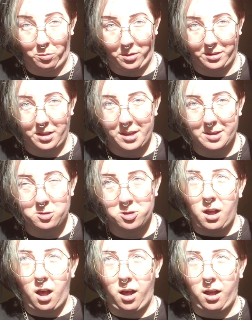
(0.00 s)
to 1 gauge,
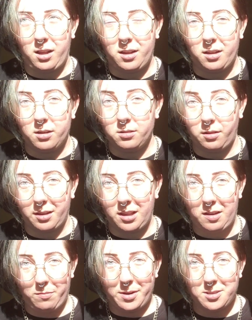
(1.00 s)
I like
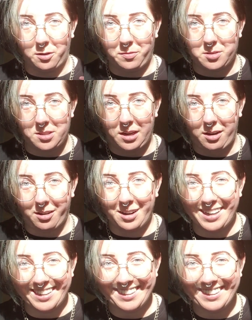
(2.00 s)
gave myself a tear
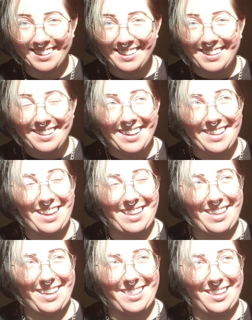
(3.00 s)
and I
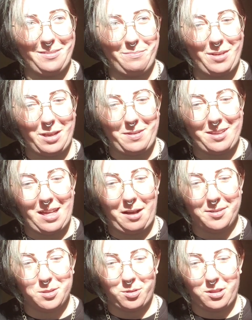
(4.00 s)
think that maybe that
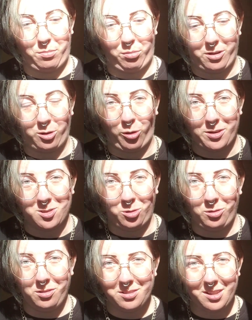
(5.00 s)
was where the blood
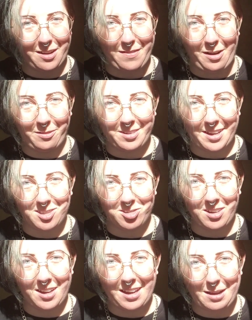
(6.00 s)
crystal that I found
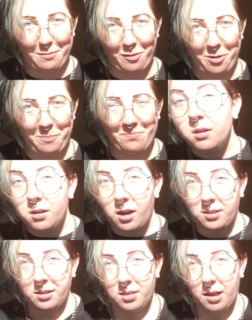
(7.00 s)
yesterday came from.
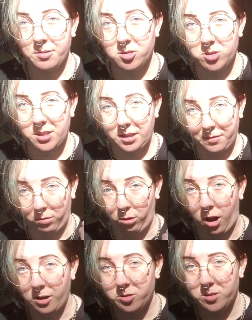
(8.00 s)
I think that was just kind of
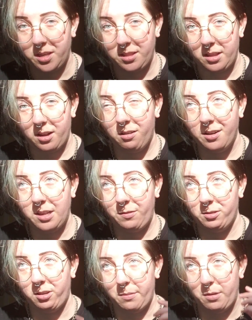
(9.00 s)
lodged in there, and
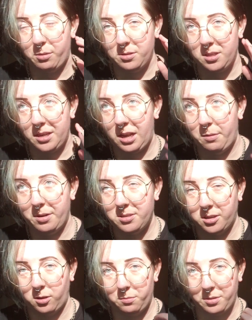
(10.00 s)
every time I would take out my
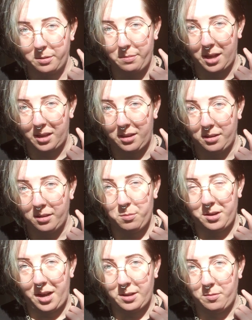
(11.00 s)
tunnel and put it back in, it
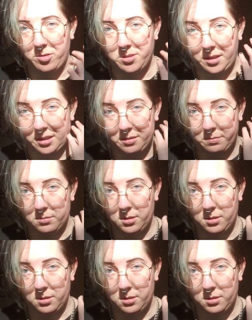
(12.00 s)
would kind of just like